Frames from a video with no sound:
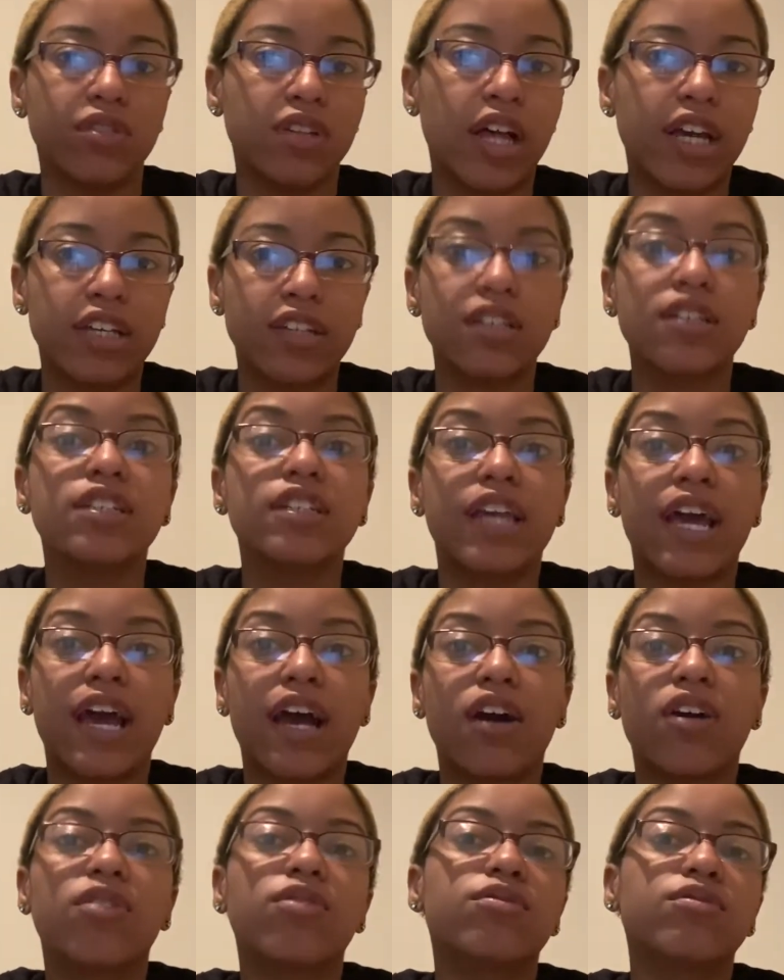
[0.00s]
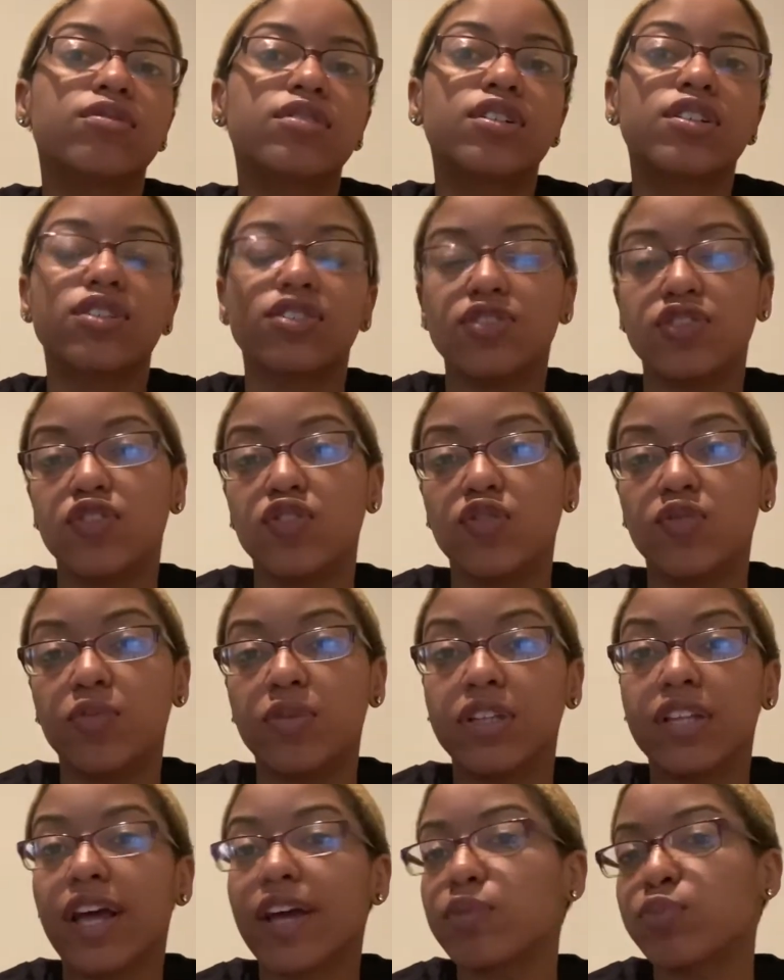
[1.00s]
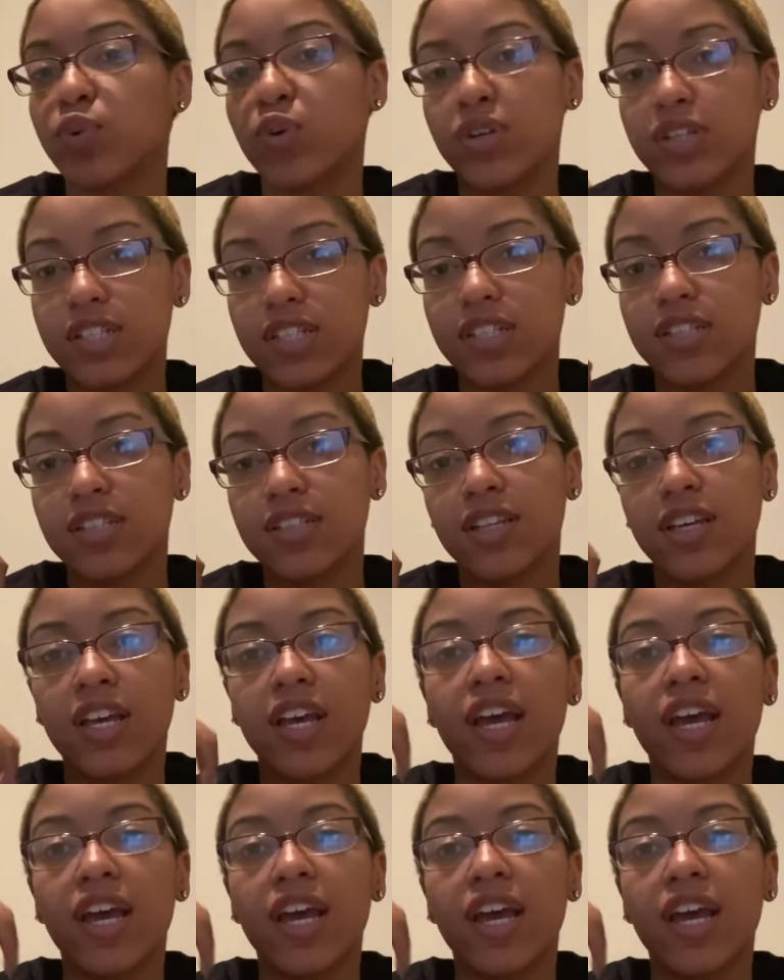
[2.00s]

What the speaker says: like now you've been like poisoned,